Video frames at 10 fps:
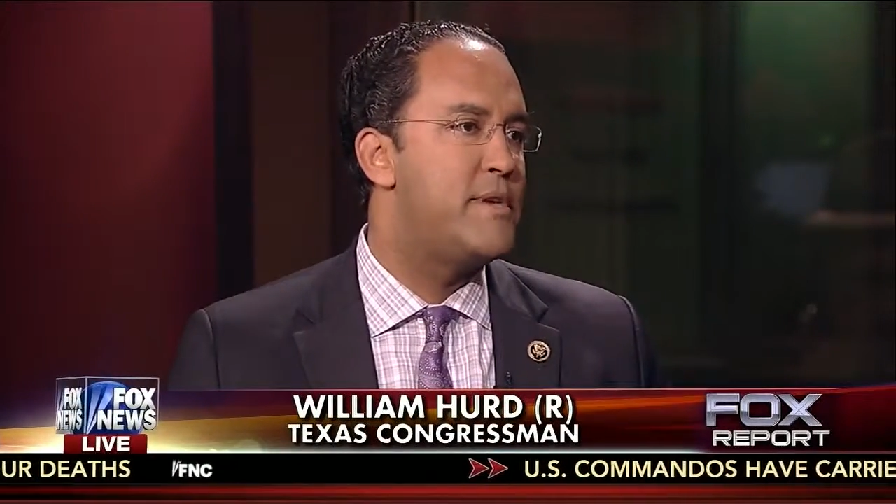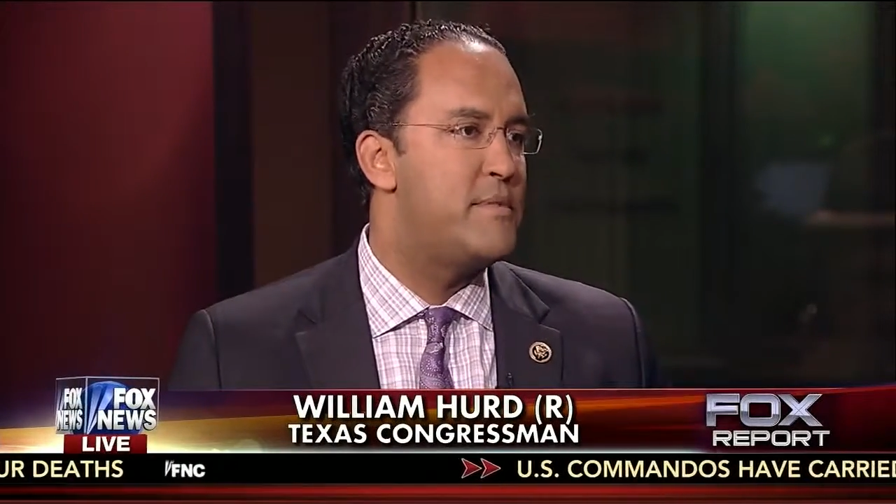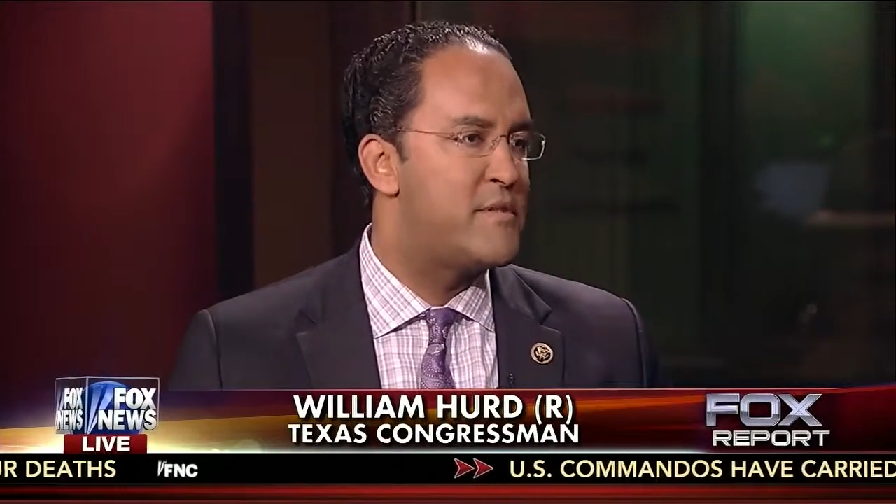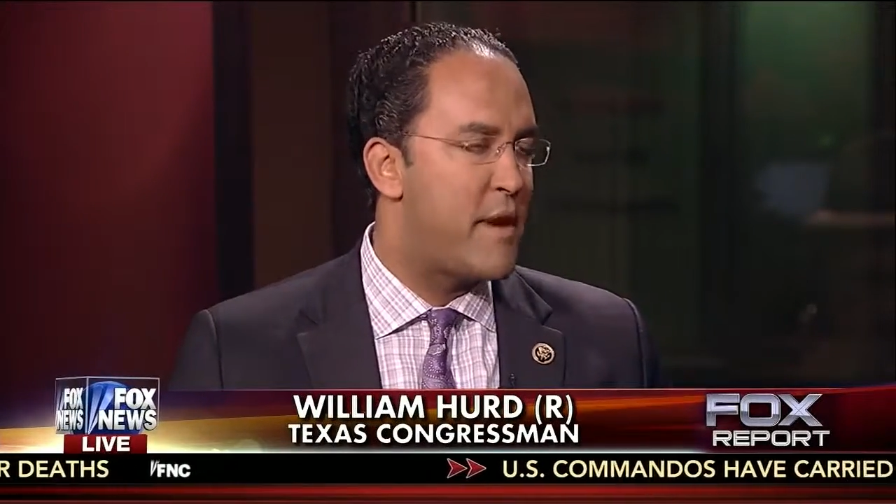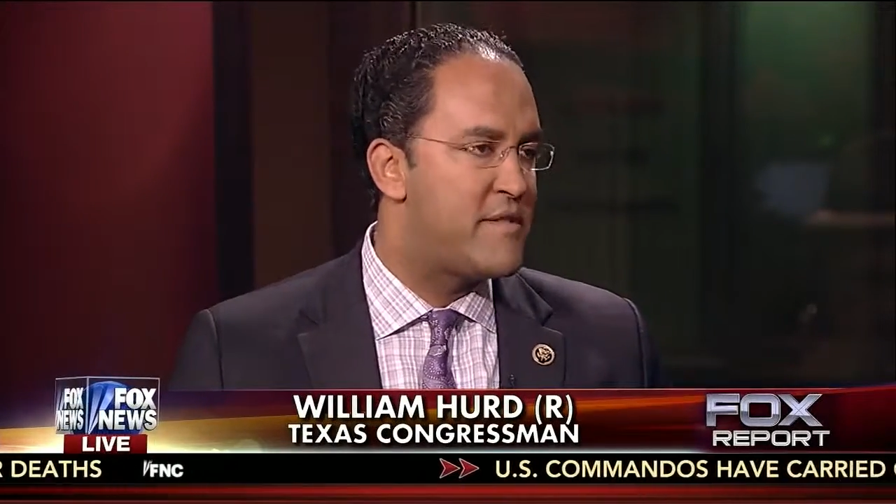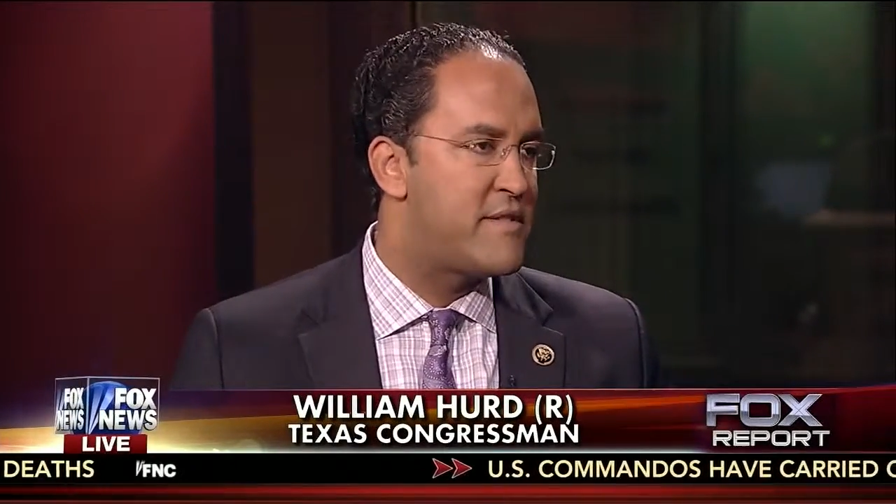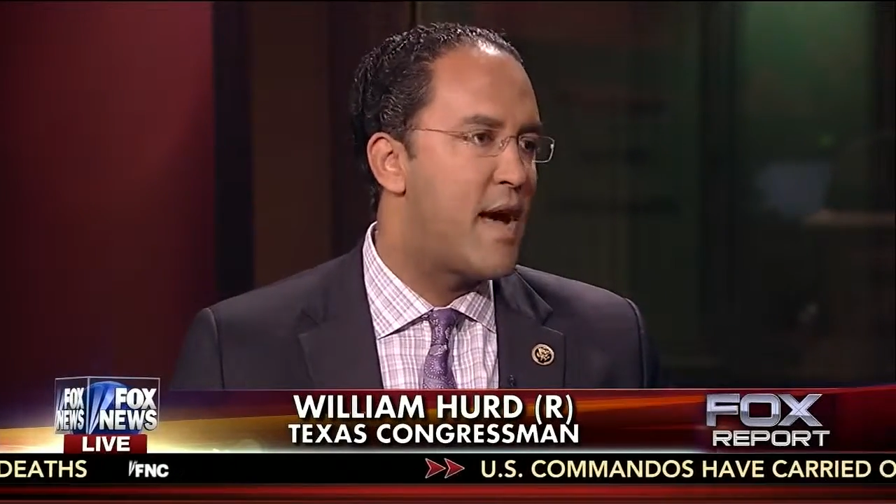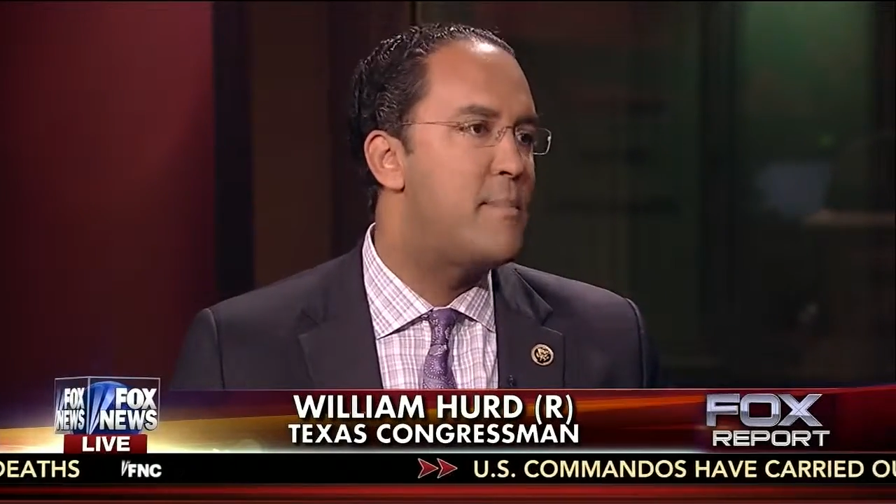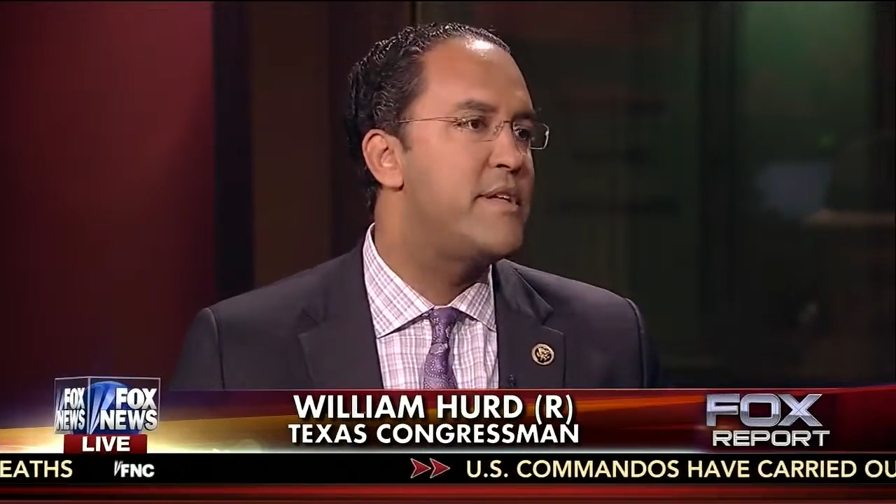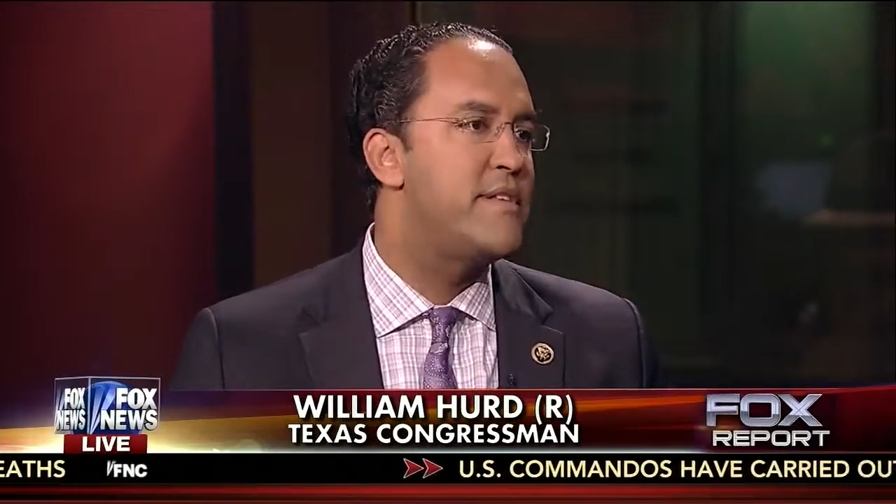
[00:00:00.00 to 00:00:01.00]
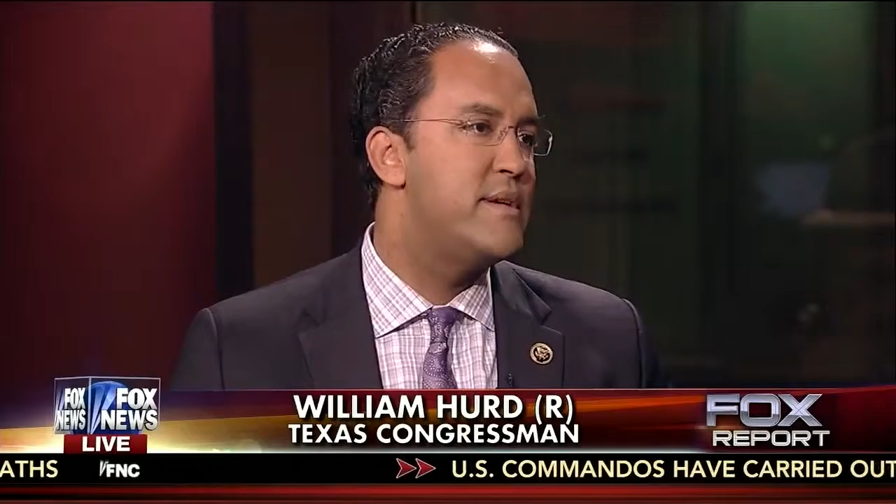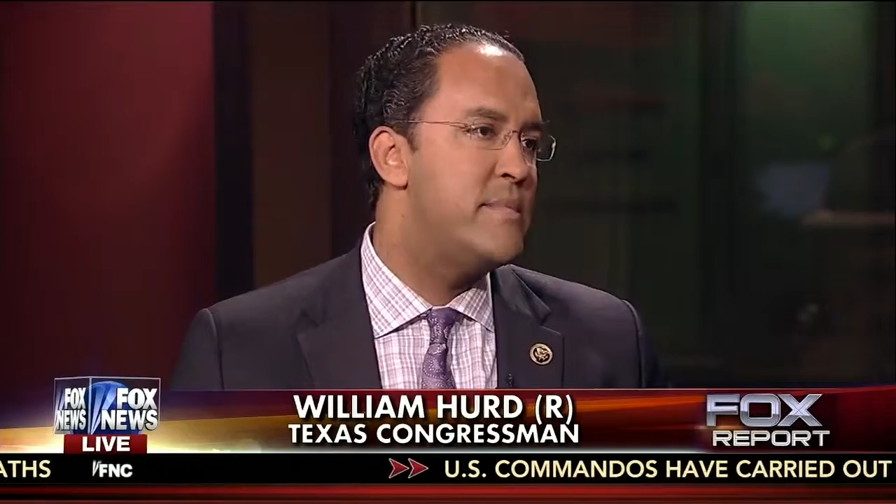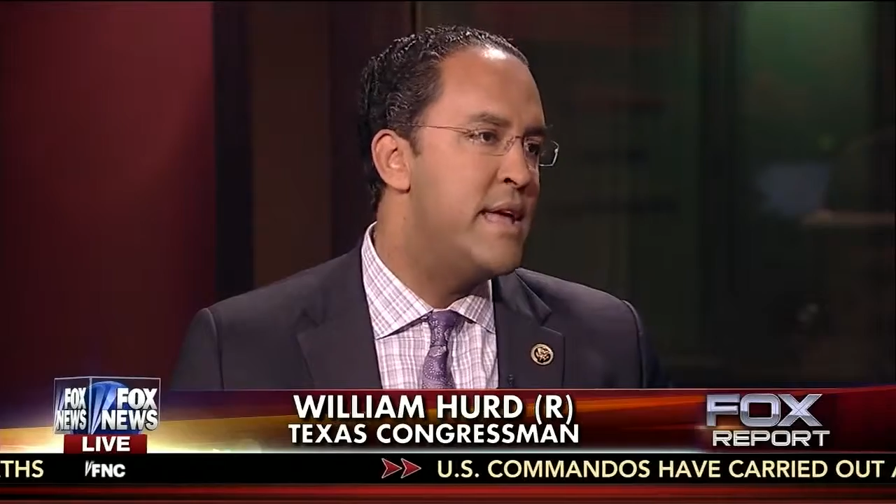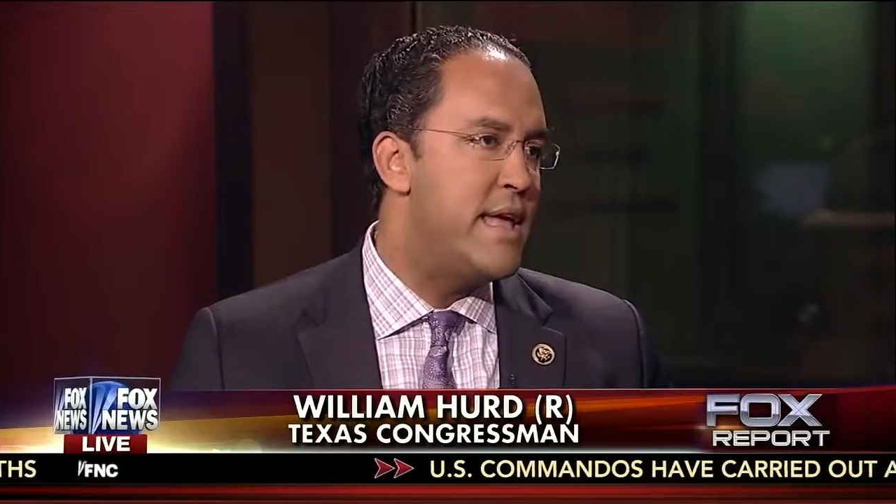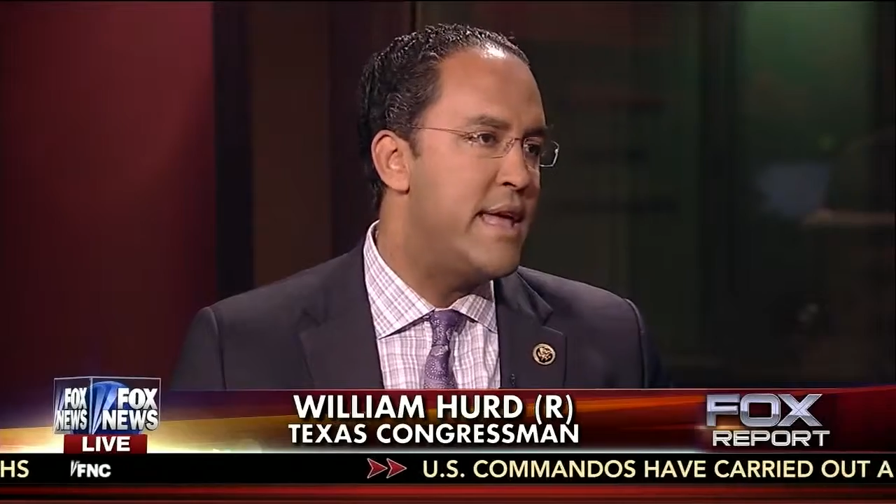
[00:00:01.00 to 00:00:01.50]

them is by stopping them